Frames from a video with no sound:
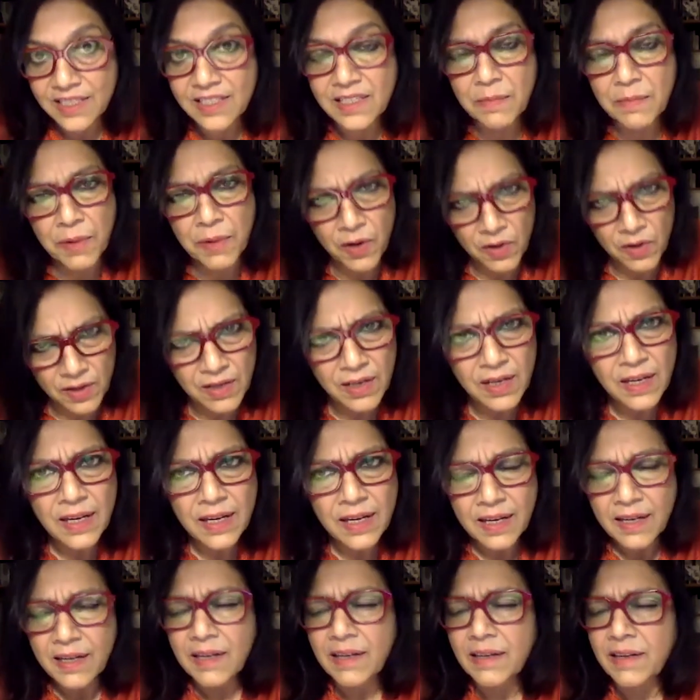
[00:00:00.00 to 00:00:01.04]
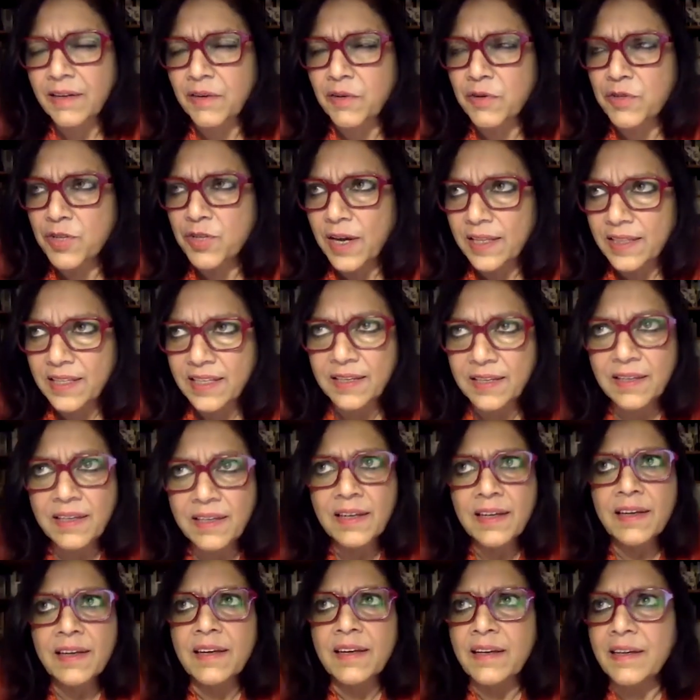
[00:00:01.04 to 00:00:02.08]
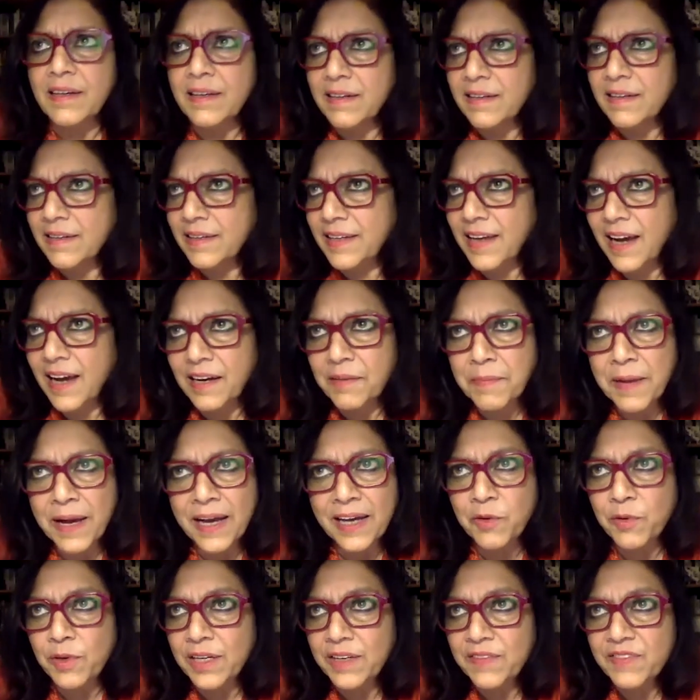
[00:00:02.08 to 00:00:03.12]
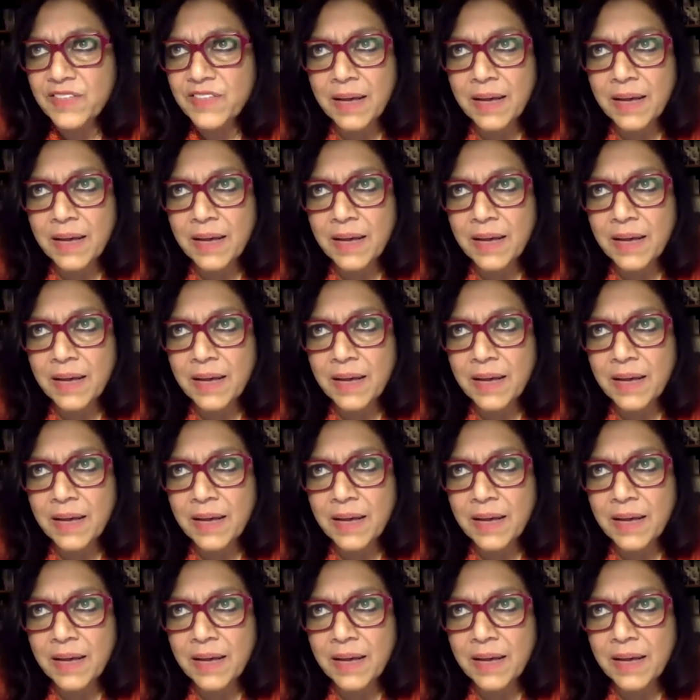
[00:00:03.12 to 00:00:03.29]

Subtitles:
It's about a Gujarati young man who leaves